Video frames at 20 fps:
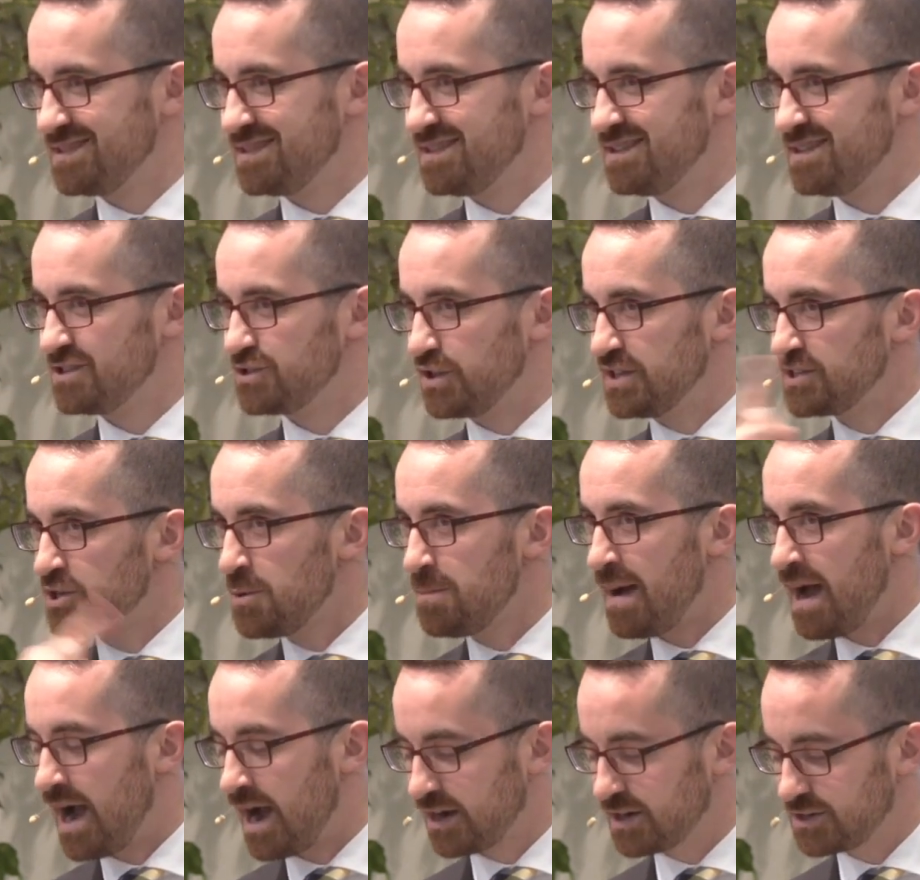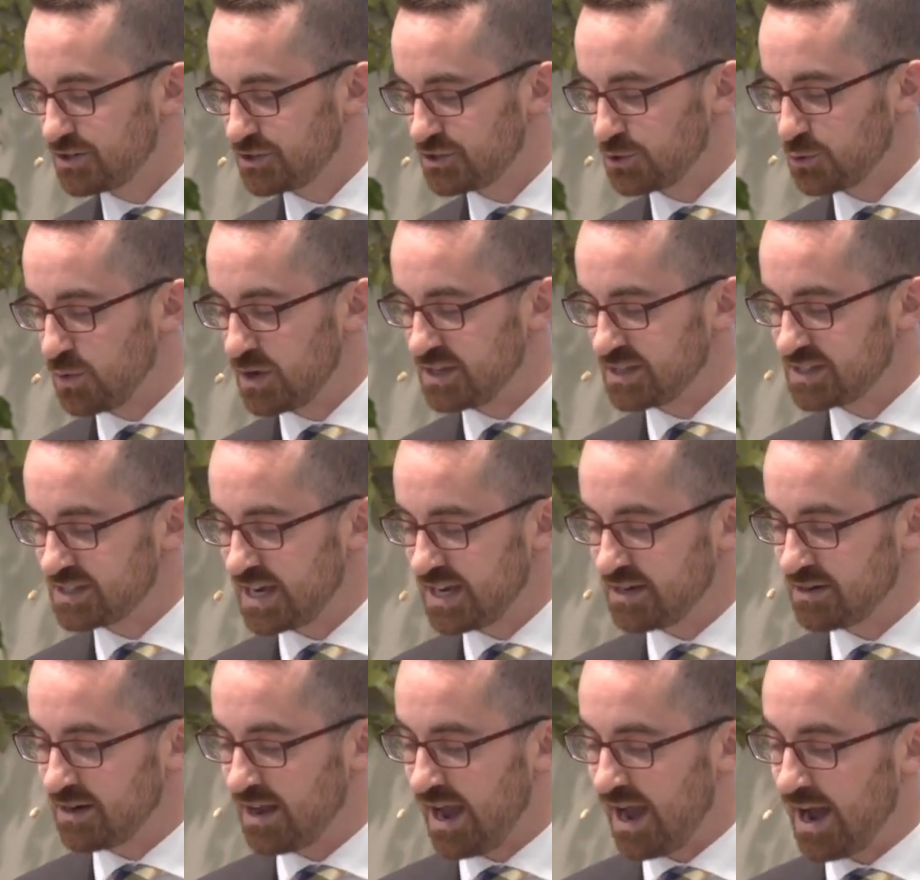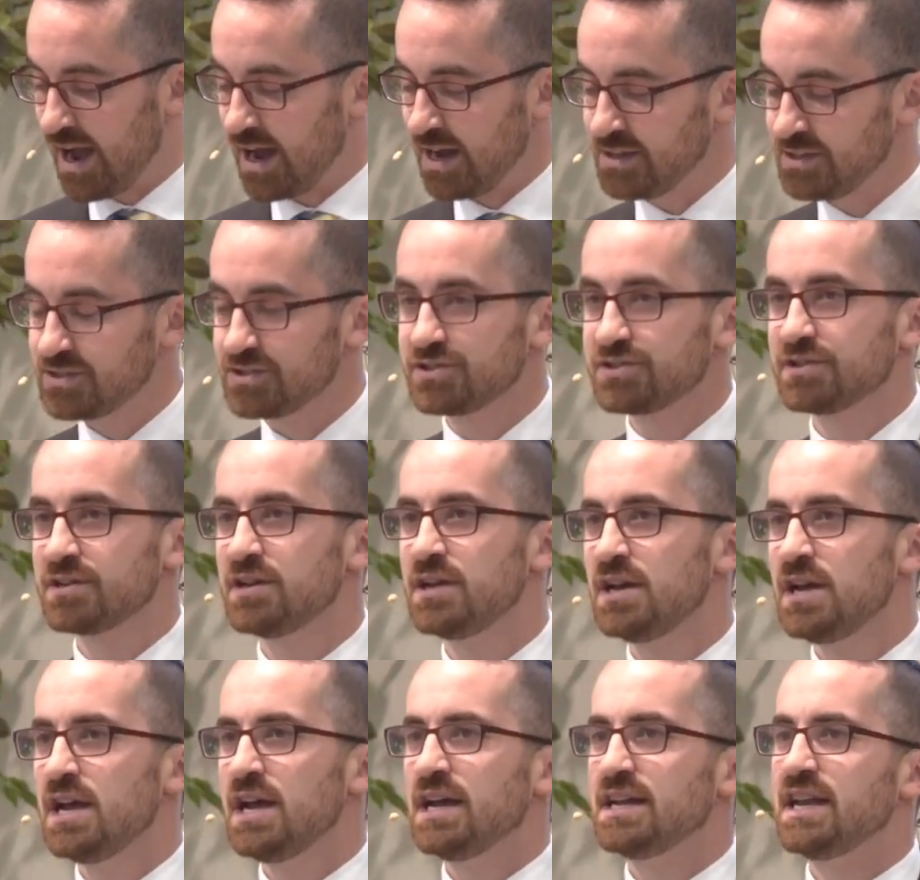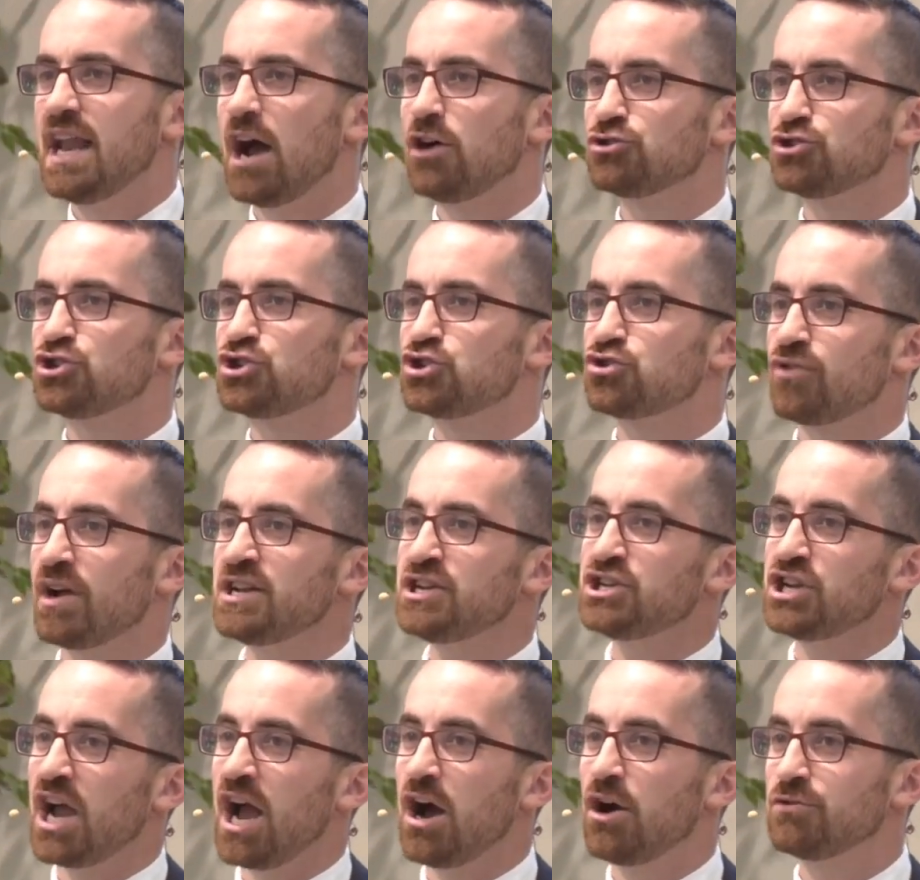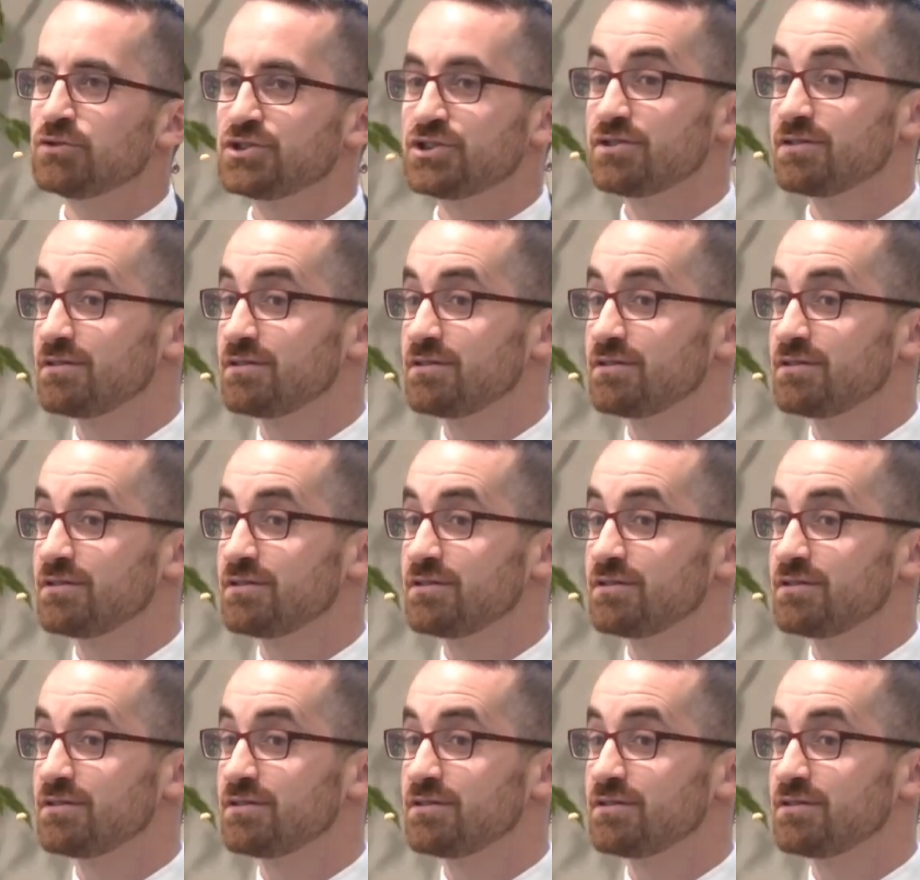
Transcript: So let's go back to what Satan asked. "Now stretch out